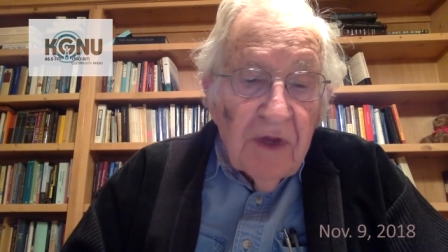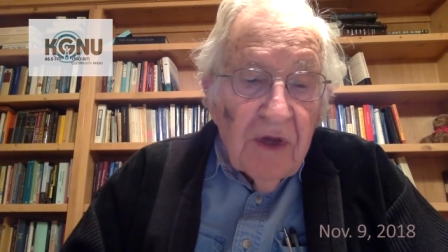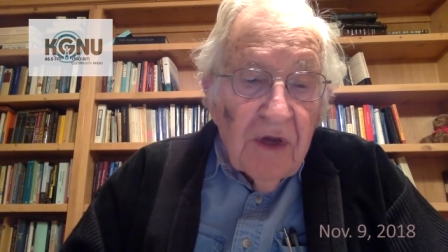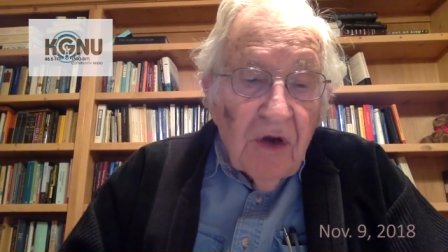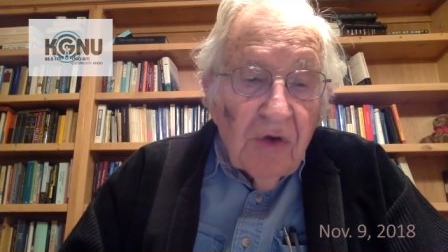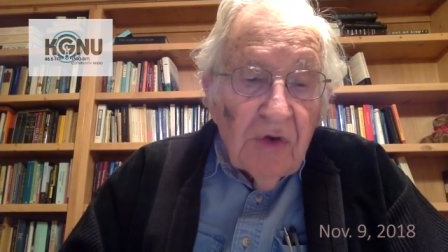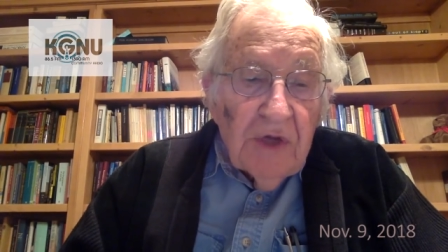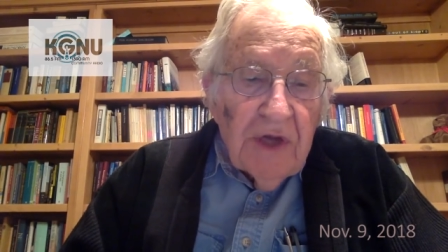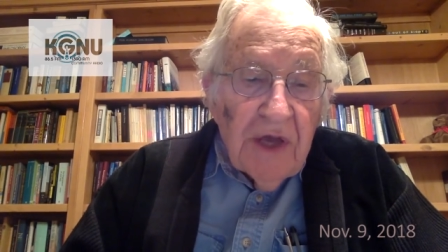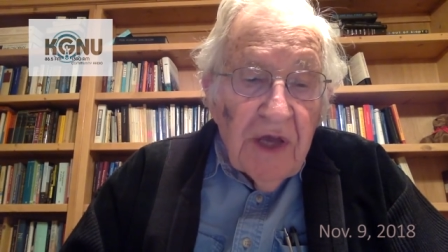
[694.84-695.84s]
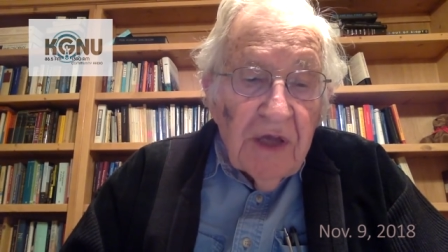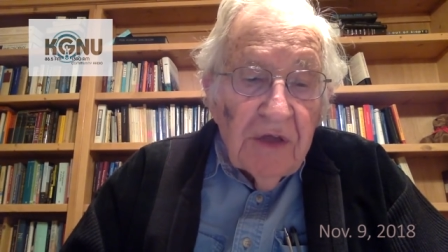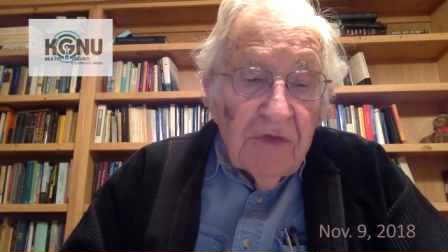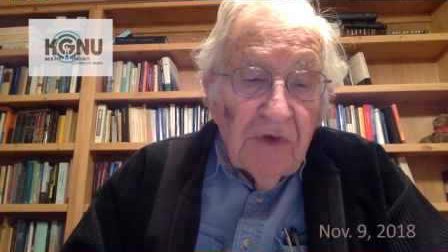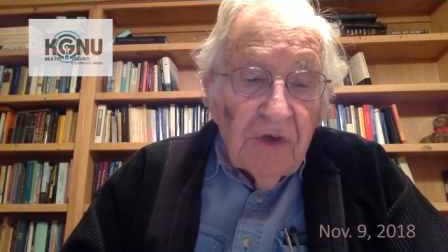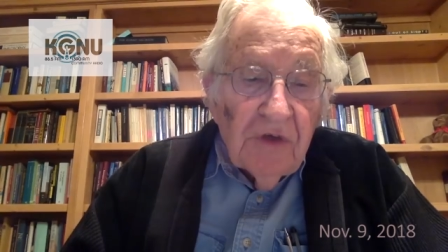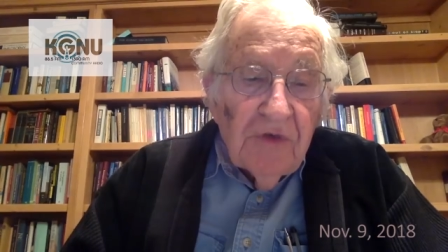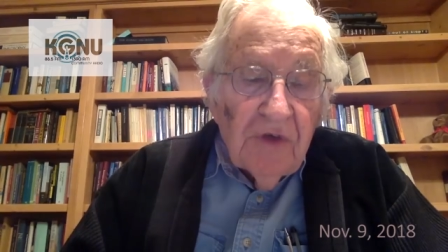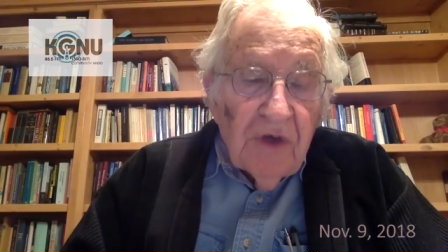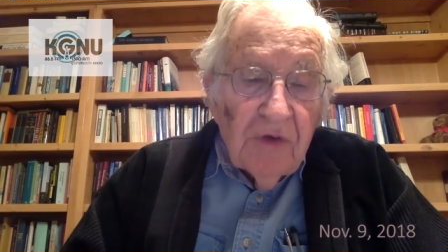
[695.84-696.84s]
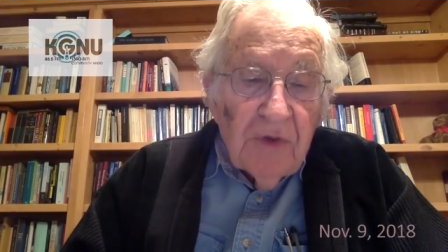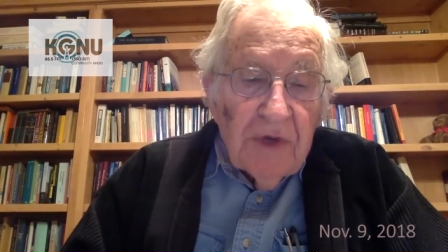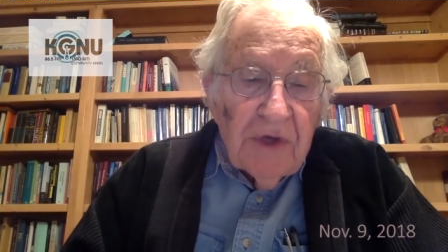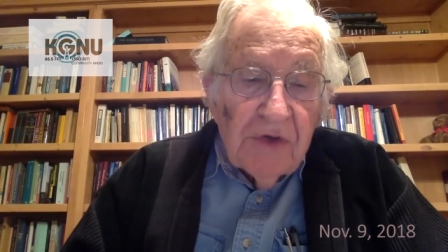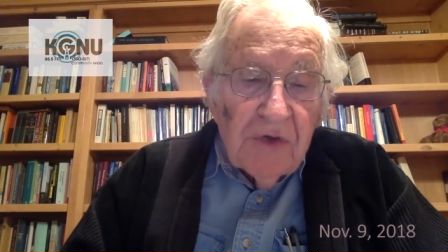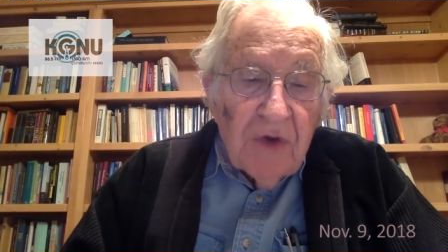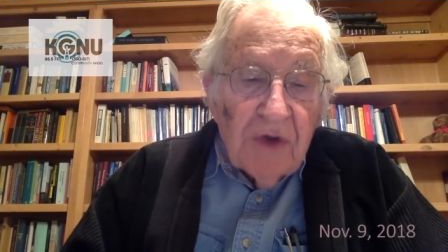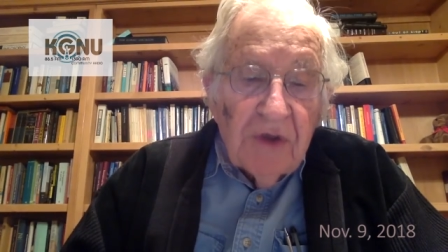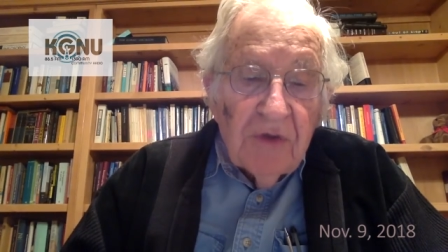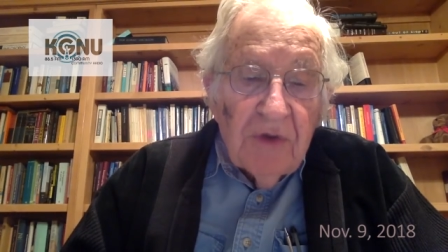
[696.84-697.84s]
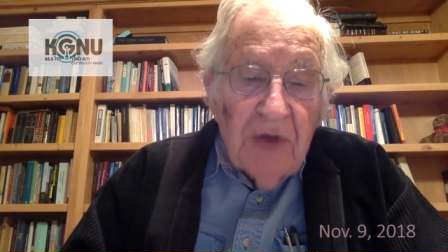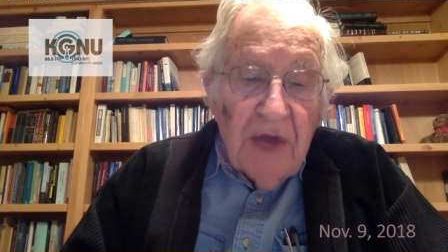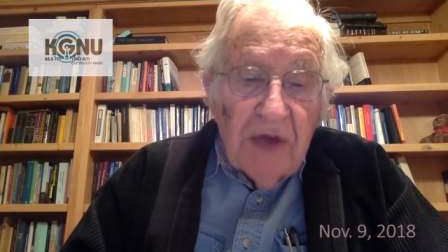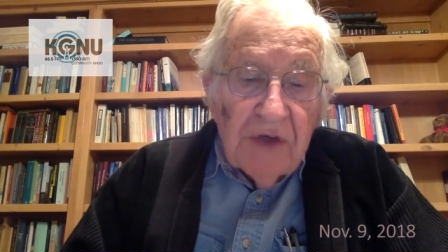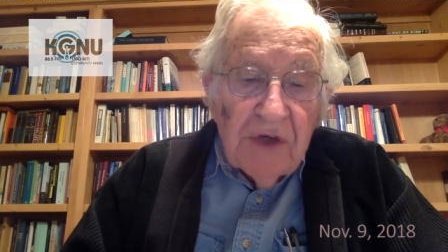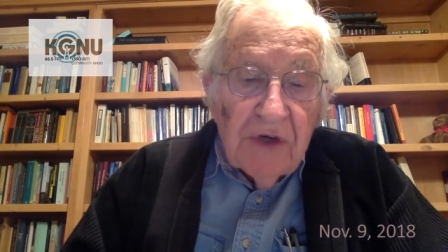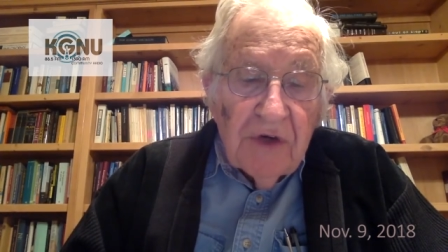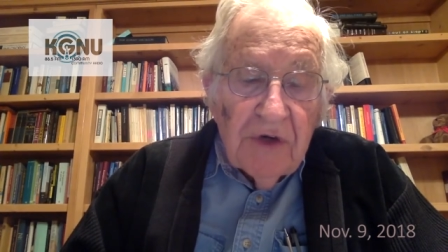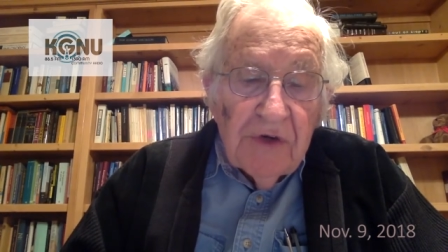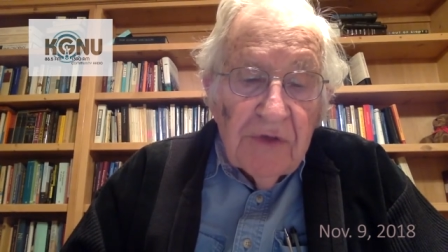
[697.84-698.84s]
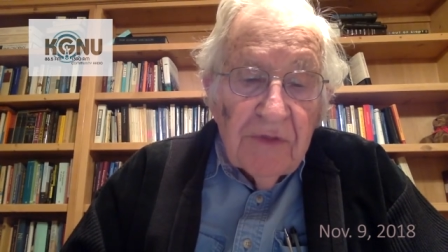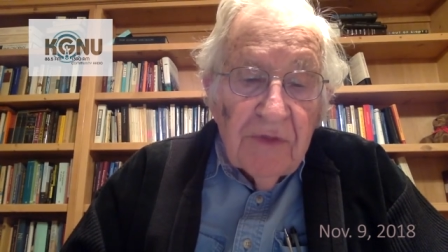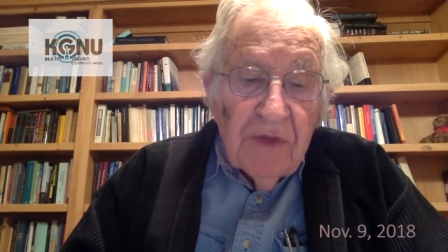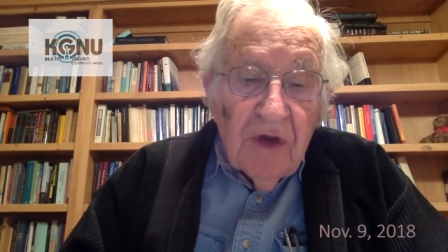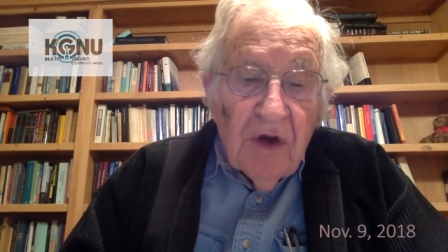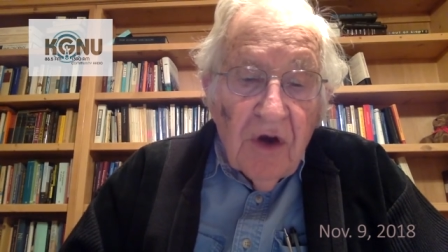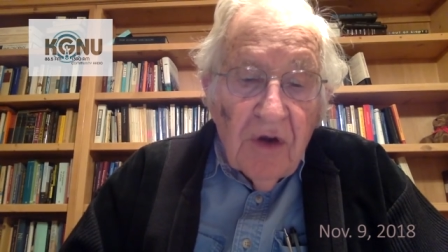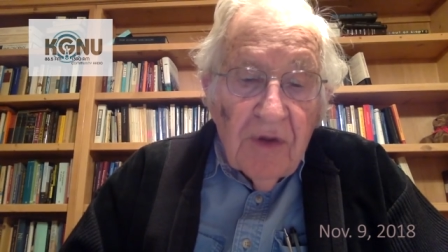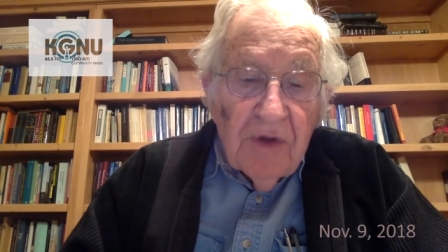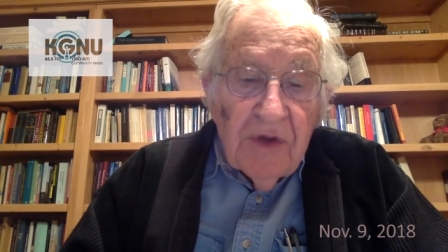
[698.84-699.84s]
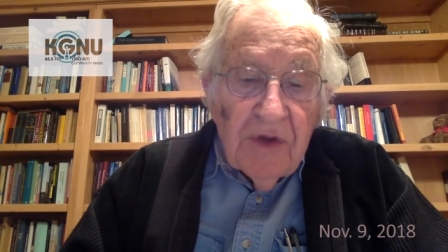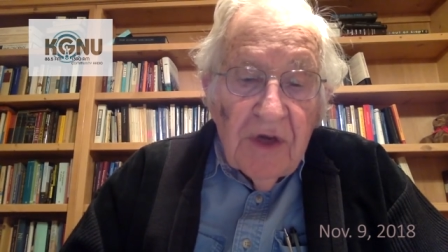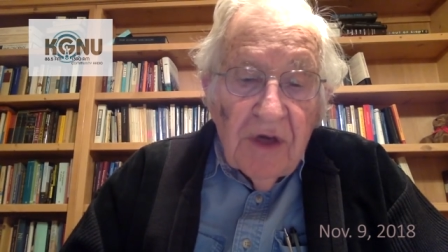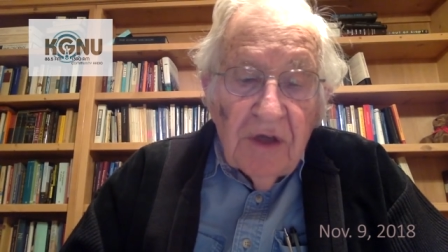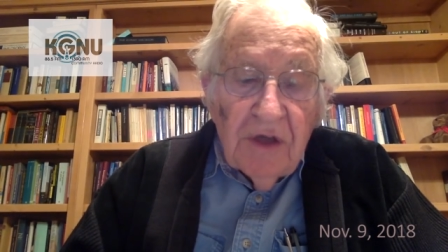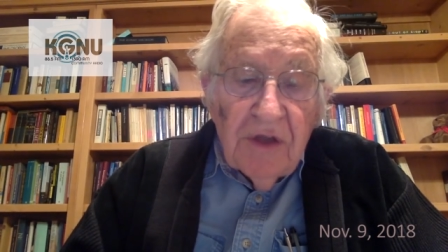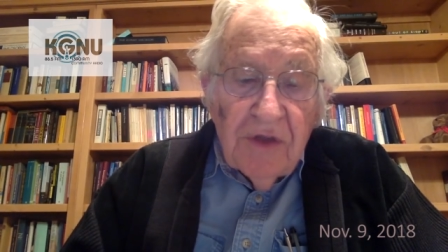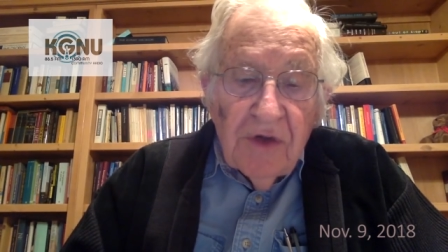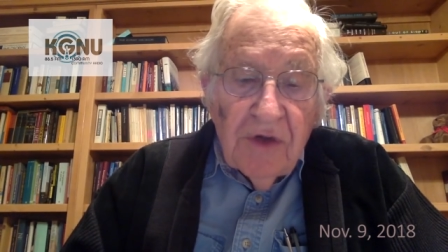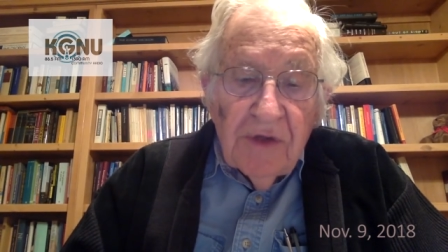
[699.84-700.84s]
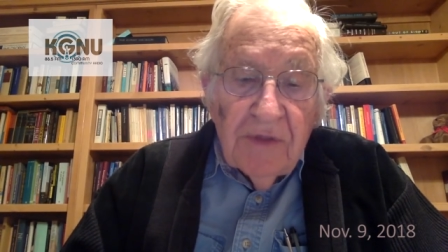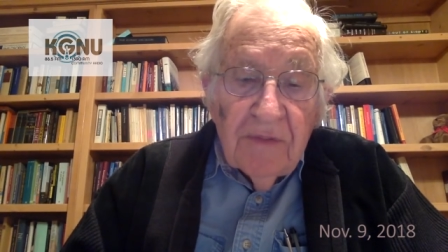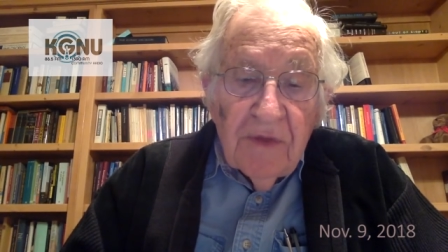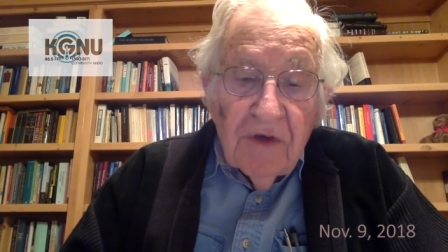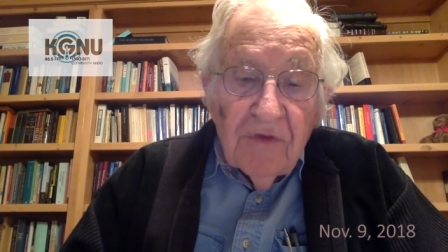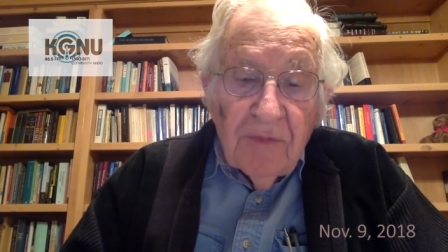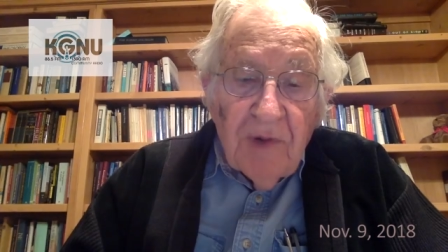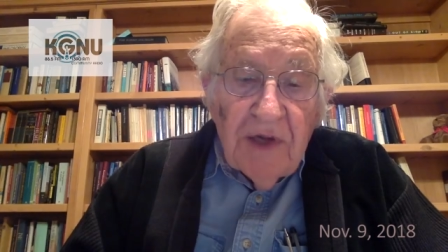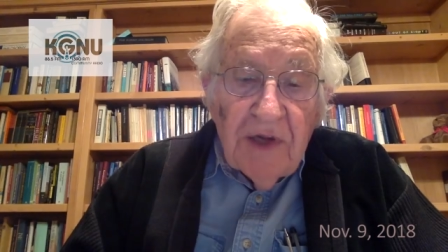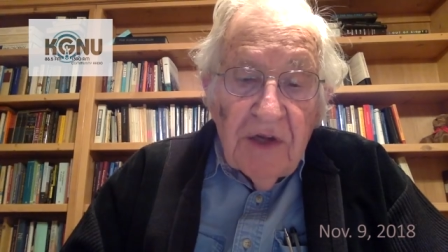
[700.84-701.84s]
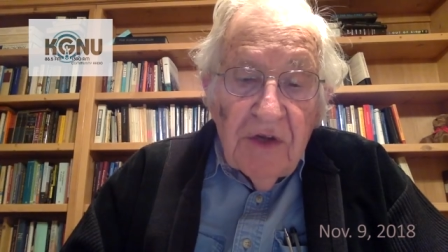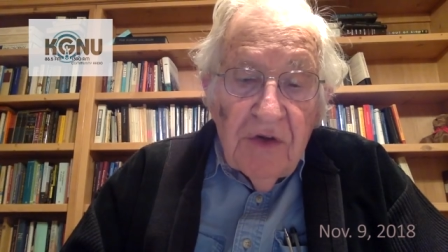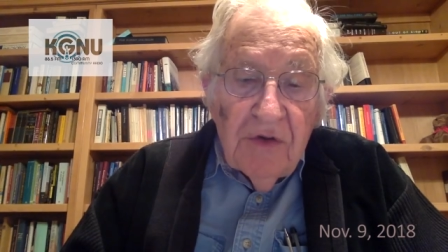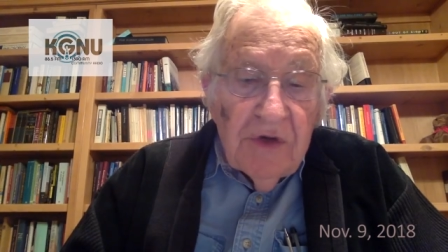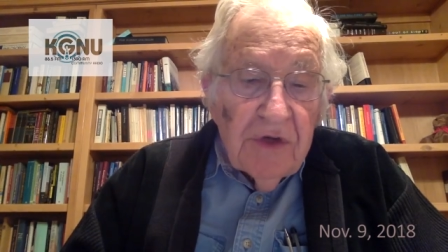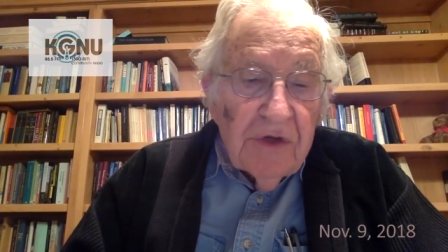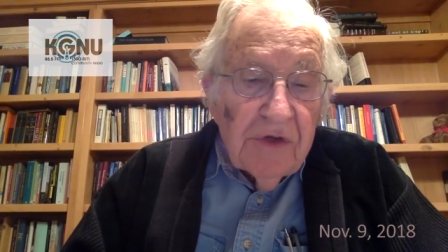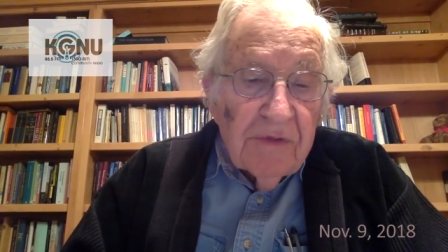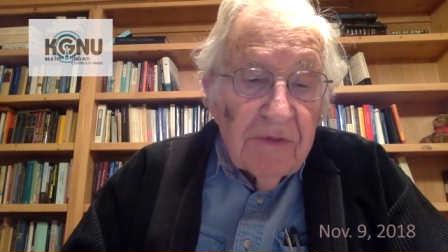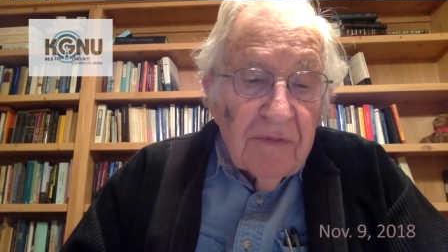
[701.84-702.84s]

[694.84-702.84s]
Only a handful of unreconstructed reactionaries harbor the ugly thought of breaking unions.